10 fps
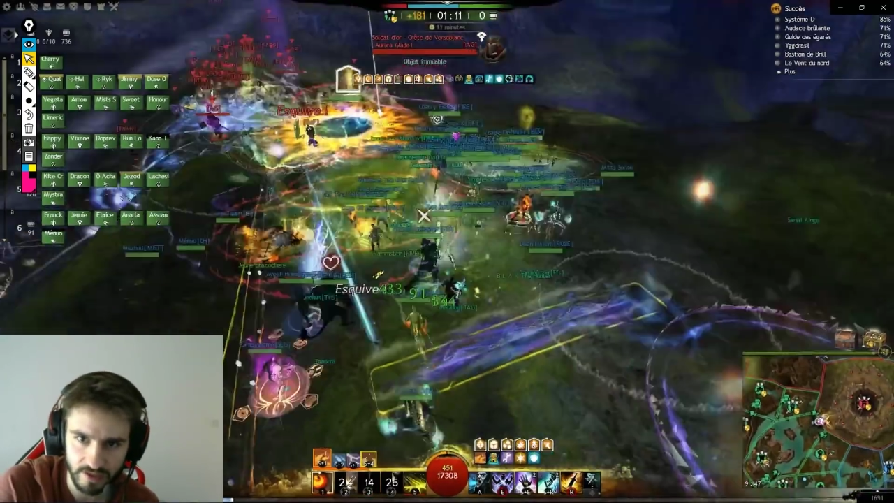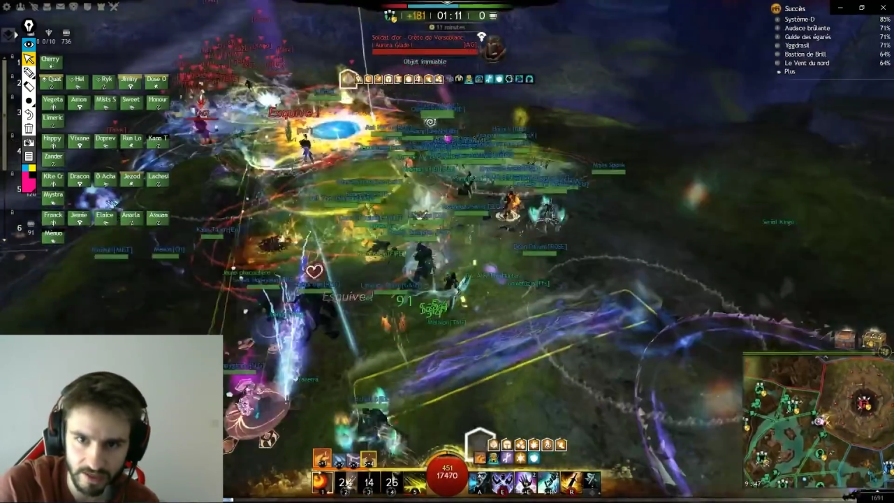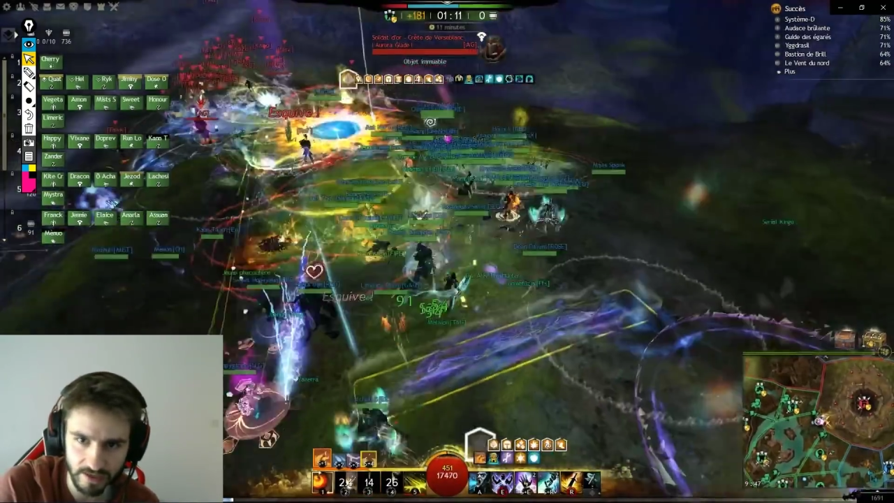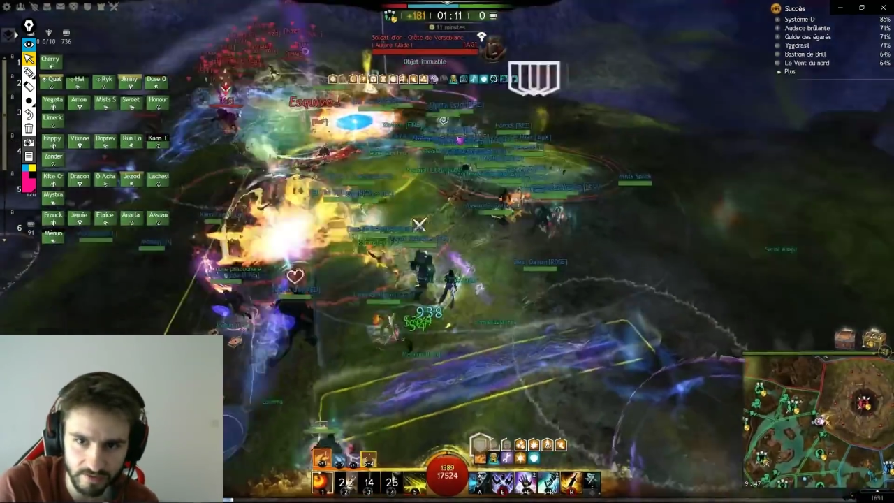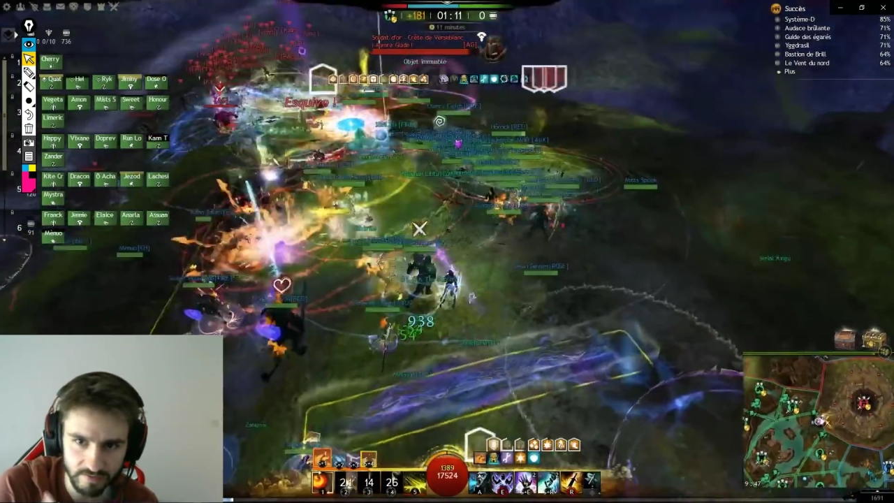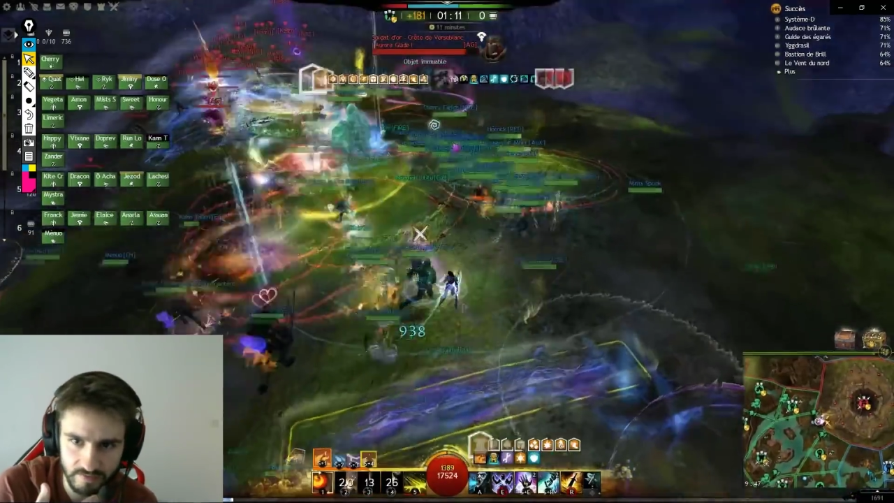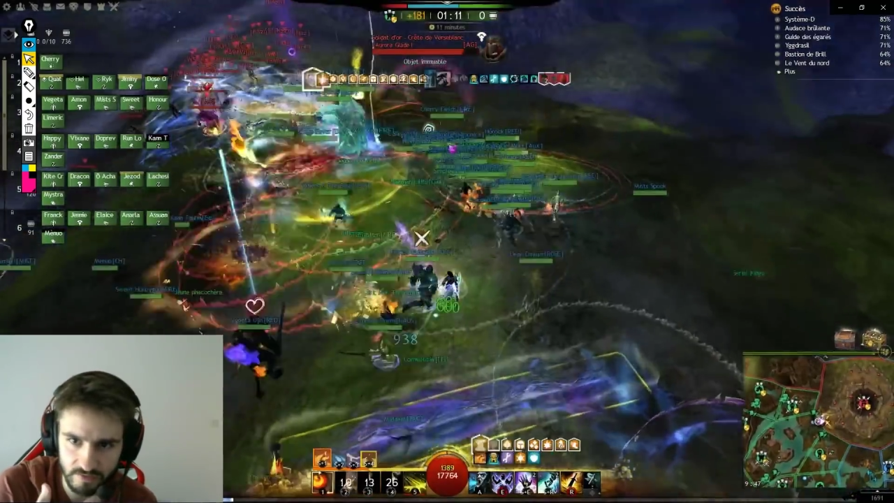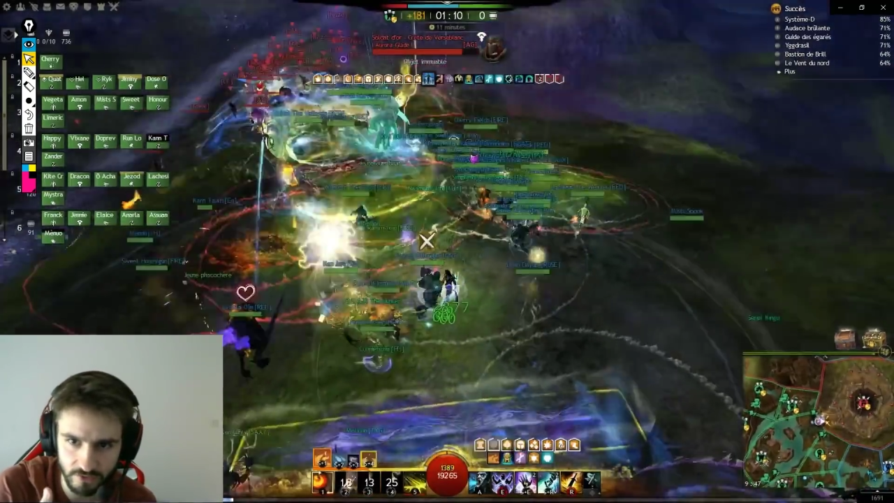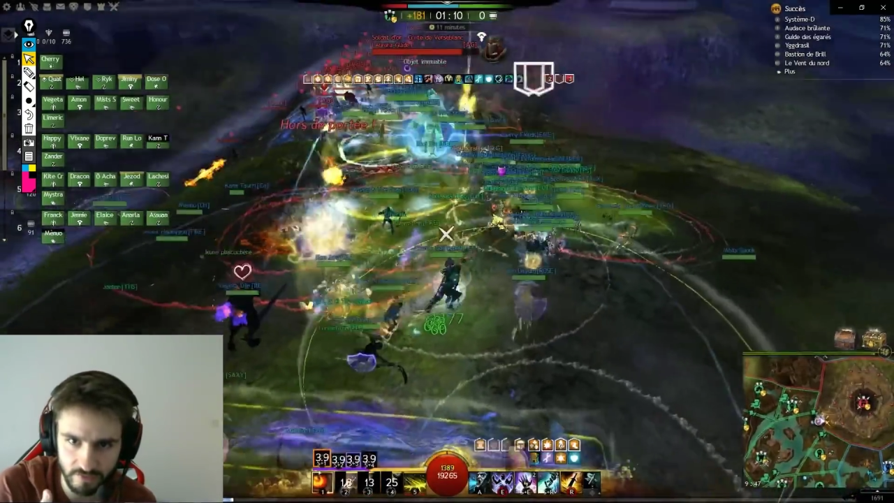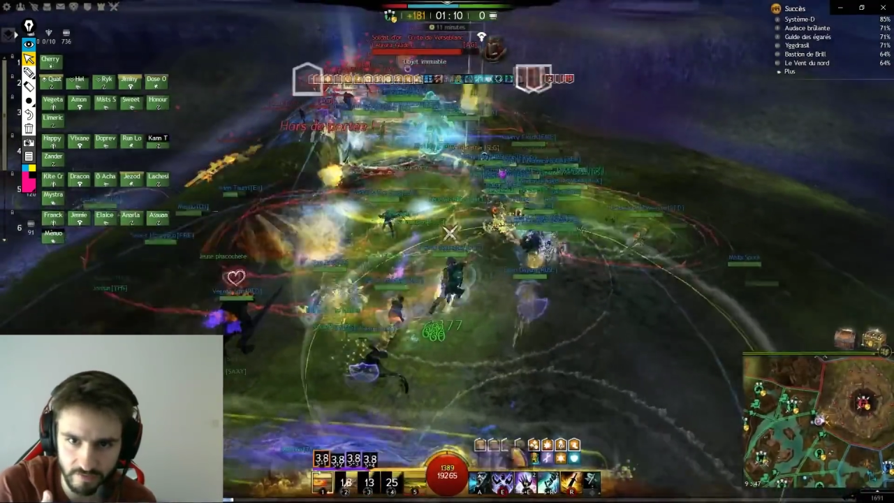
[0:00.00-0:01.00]
they cannot
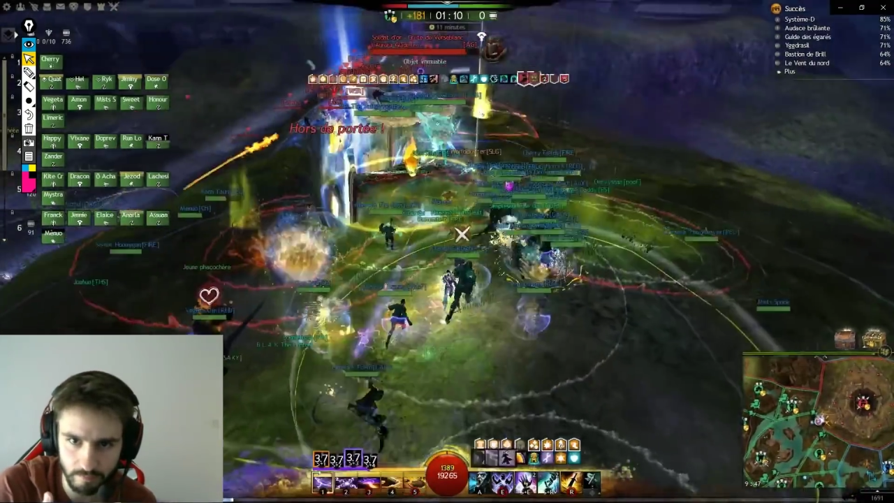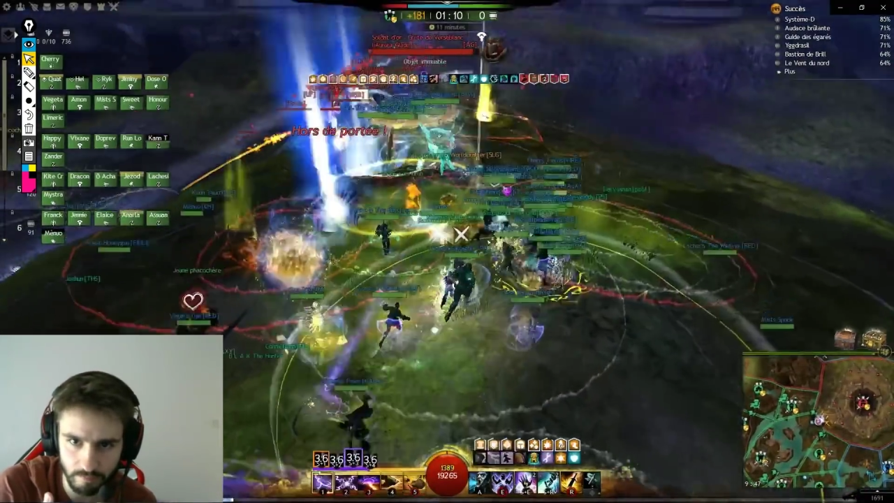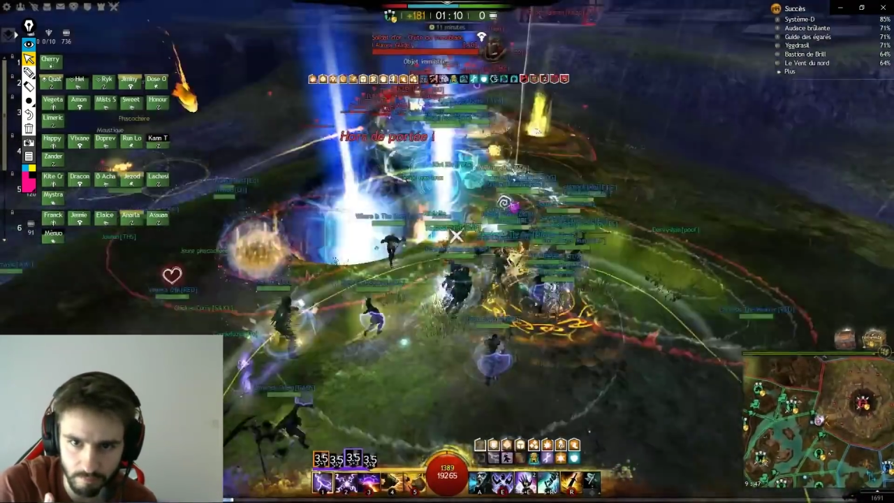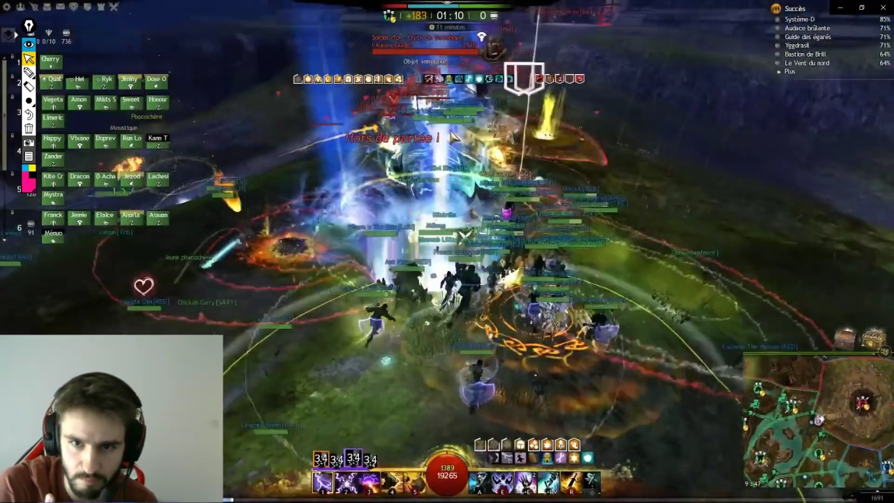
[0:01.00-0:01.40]
just